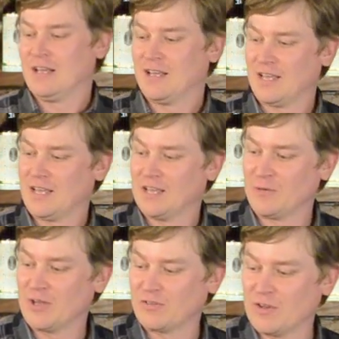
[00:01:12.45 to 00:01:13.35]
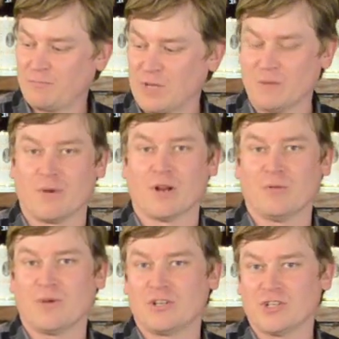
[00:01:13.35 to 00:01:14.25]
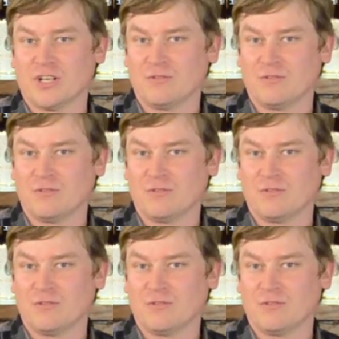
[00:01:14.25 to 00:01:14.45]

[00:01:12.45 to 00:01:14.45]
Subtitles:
And we also have peat barreled Big Gin,